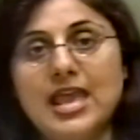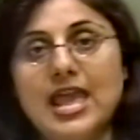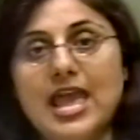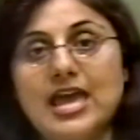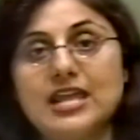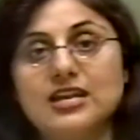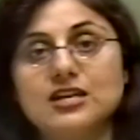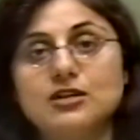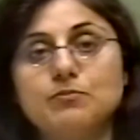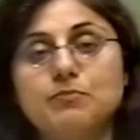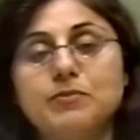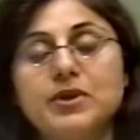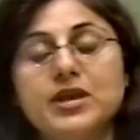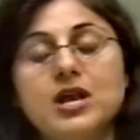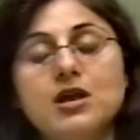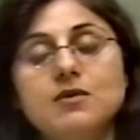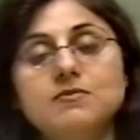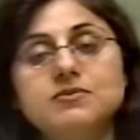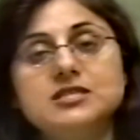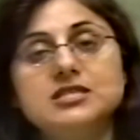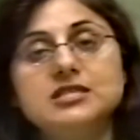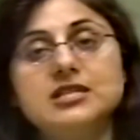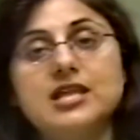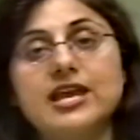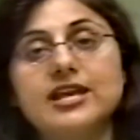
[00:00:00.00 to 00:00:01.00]
and it
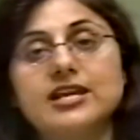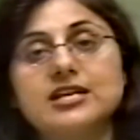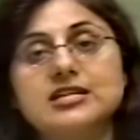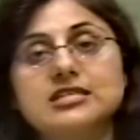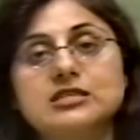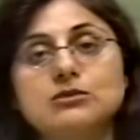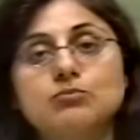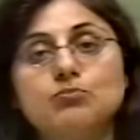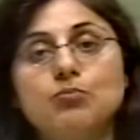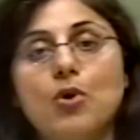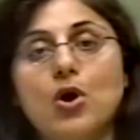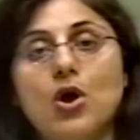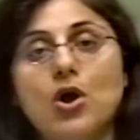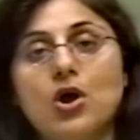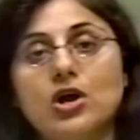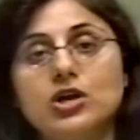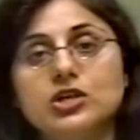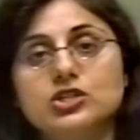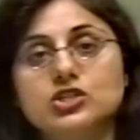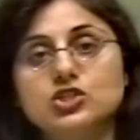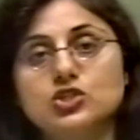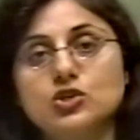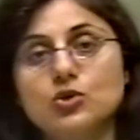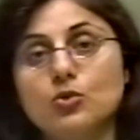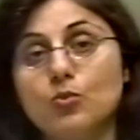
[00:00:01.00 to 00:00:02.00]
becomes like a
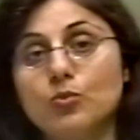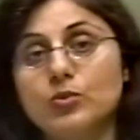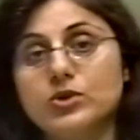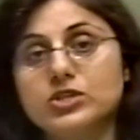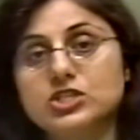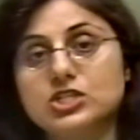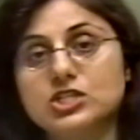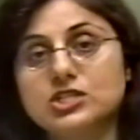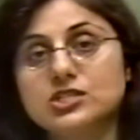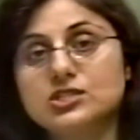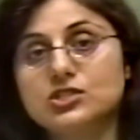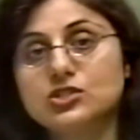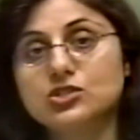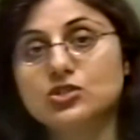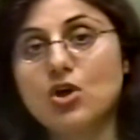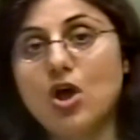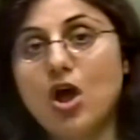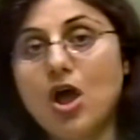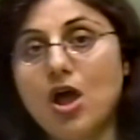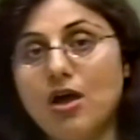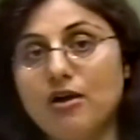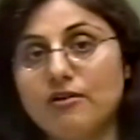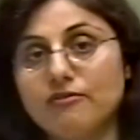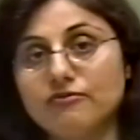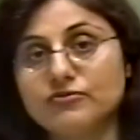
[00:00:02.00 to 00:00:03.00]
sponge which is
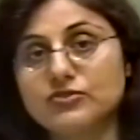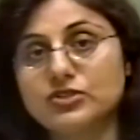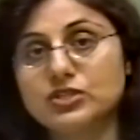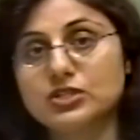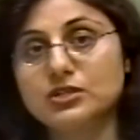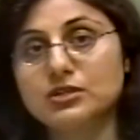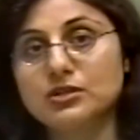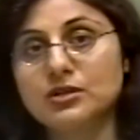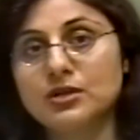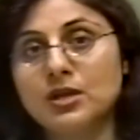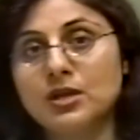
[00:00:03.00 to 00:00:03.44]
soft.